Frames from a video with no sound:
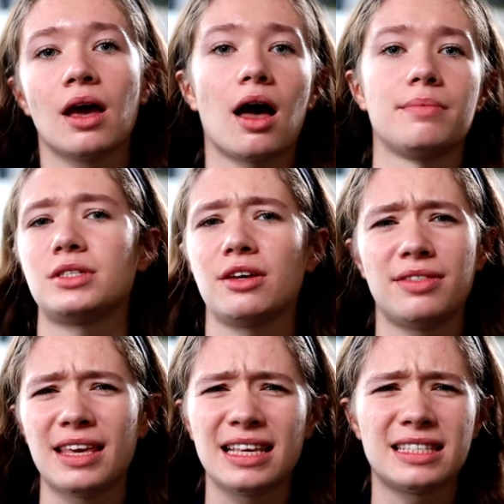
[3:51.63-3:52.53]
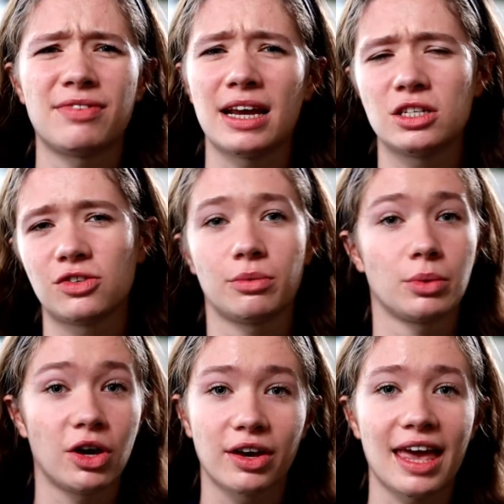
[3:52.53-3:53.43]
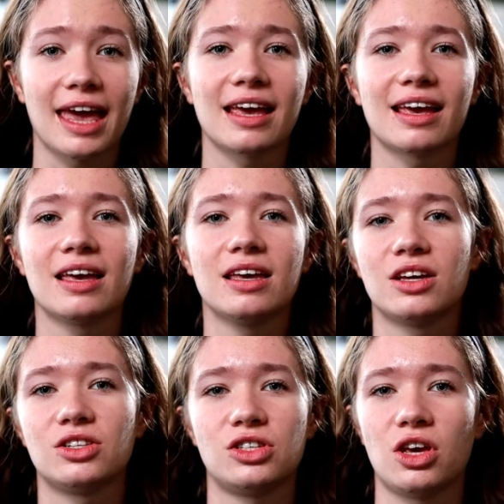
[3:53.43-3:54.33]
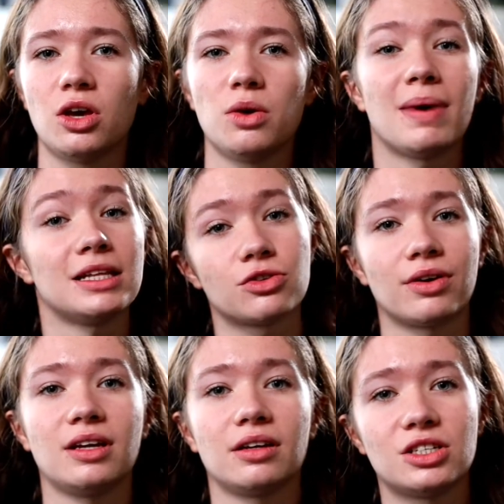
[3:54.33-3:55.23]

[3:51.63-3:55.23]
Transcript: So these range from cooking to mentoring younger